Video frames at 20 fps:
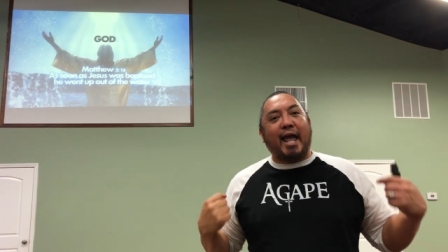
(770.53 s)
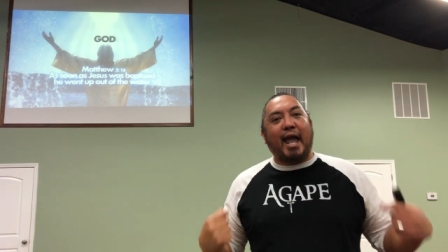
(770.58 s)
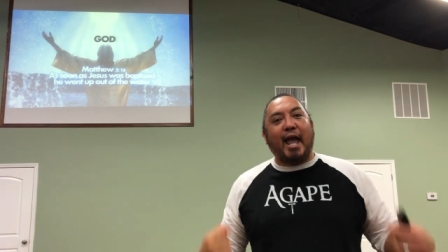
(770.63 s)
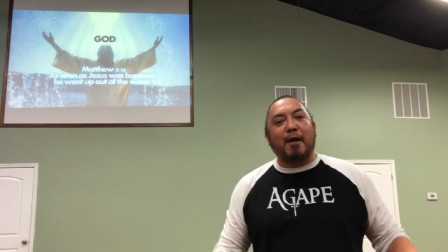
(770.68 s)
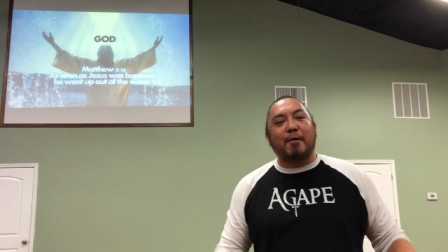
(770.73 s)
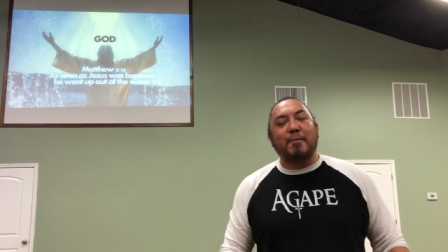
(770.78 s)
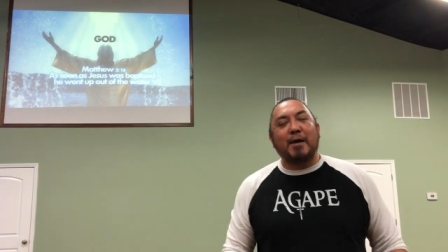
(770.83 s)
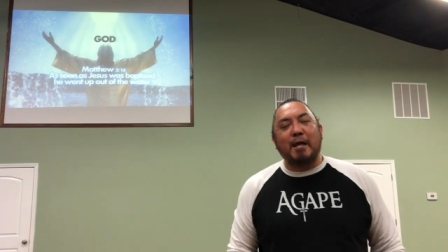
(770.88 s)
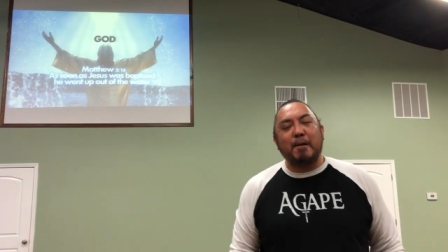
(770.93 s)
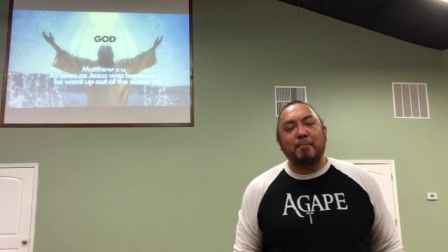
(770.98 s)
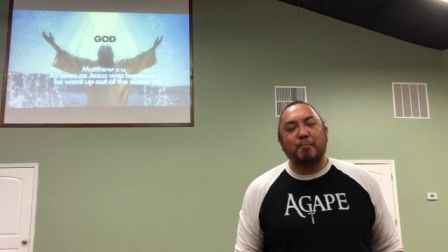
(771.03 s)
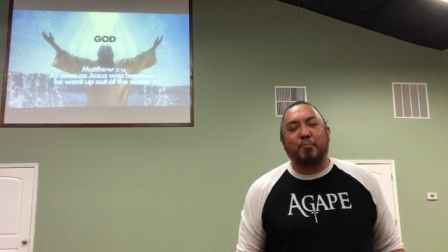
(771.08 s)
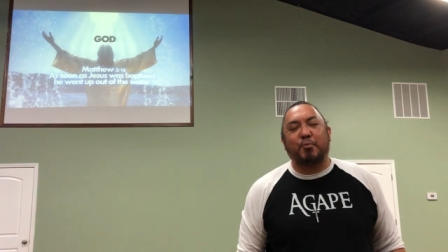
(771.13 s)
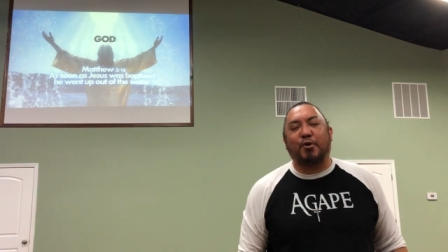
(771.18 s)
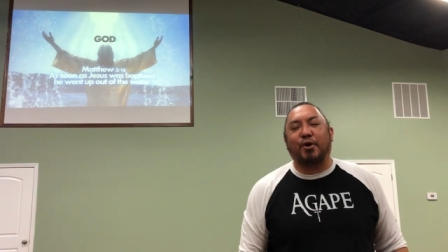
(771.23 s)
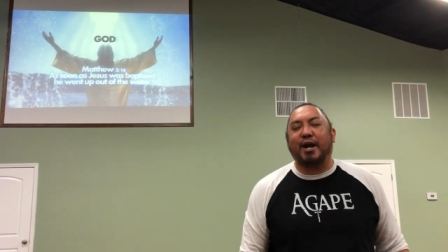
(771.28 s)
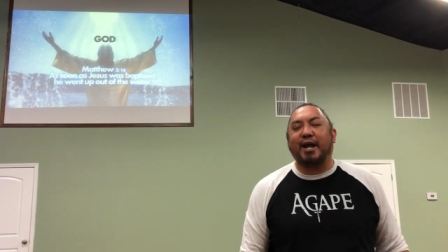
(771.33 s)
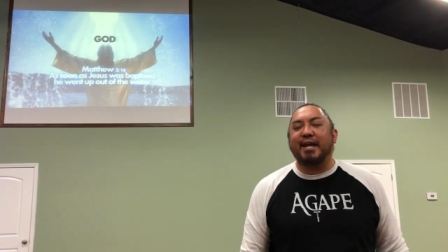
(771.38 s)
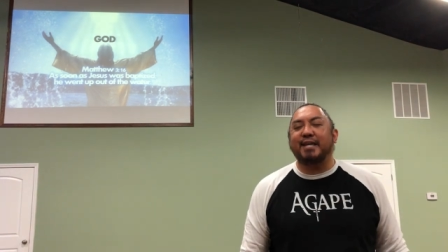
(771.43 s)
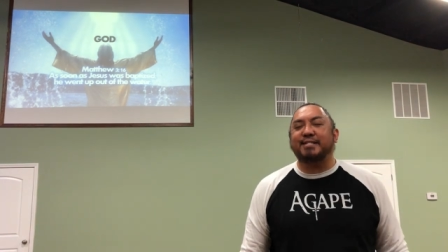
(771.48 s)
Amen.
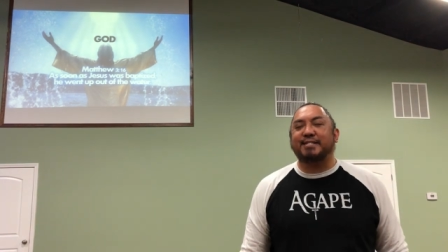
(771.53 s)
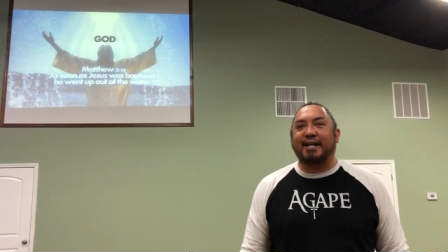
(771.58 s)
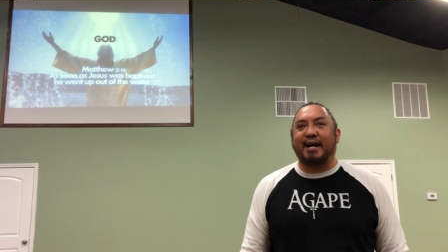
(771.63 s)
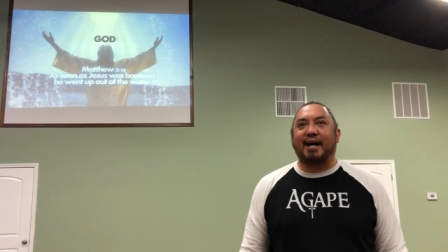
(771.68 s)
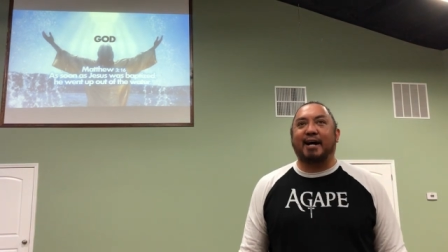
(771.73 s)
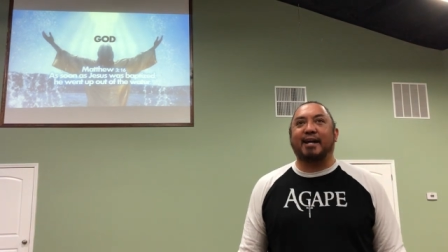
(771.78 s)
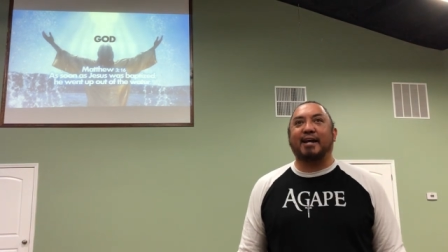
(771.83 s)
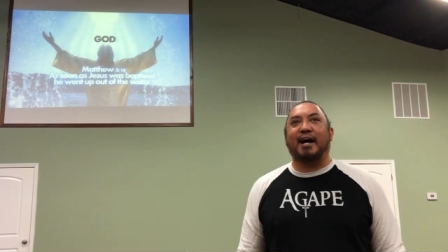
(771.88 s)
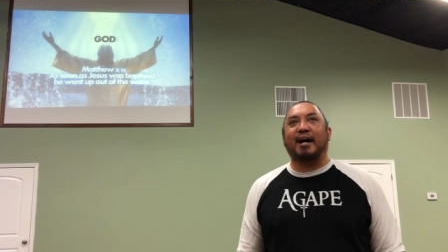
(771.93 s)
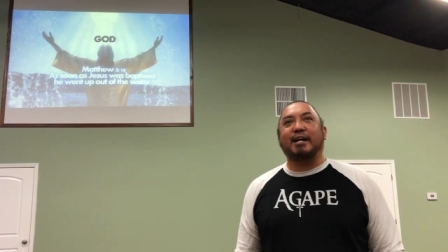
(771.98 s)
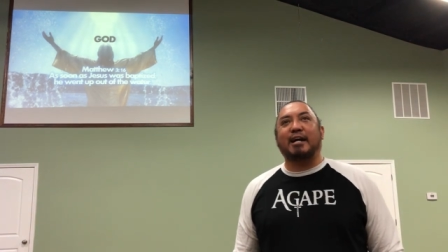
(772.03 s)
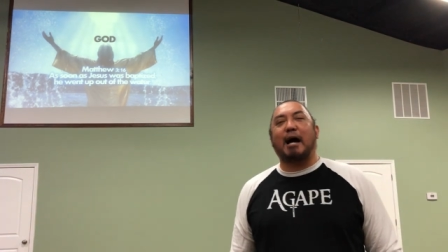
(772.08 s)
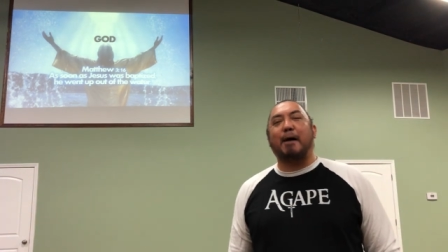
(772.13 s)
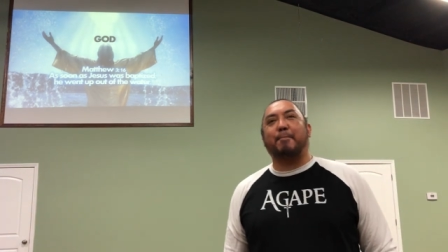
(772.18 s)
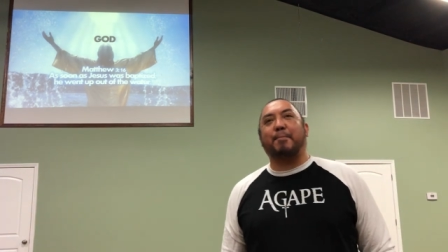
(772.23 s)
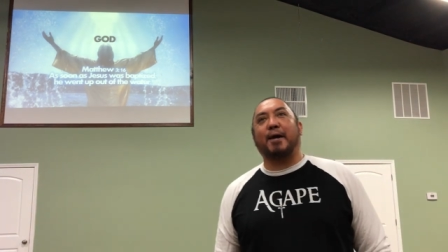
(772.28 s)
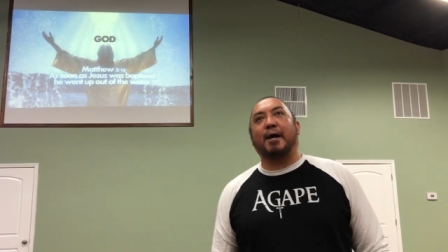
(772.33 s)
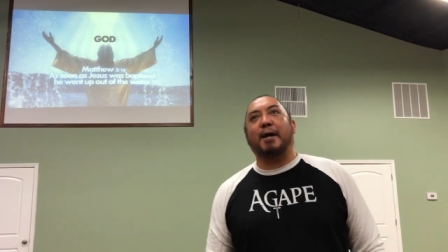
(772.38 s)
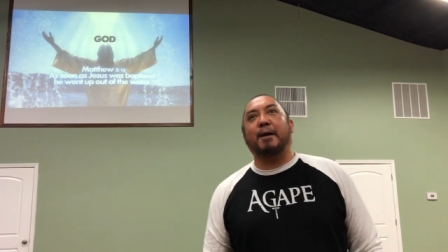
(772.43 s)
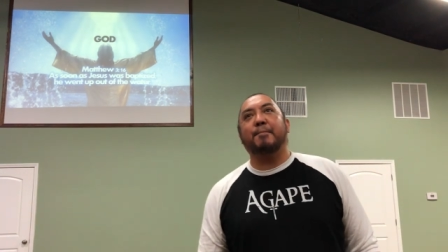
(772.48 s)
Praise God.
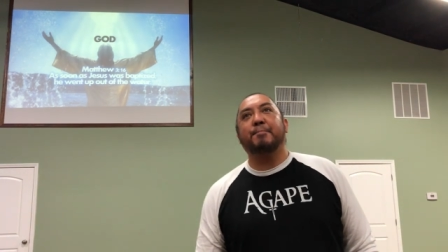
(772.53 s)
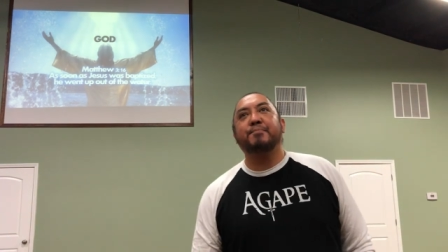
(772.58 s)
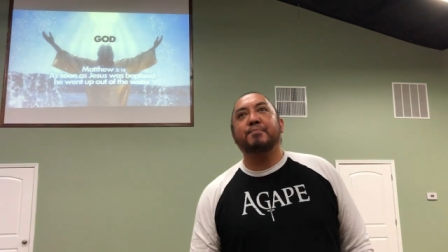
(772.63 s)
Agape.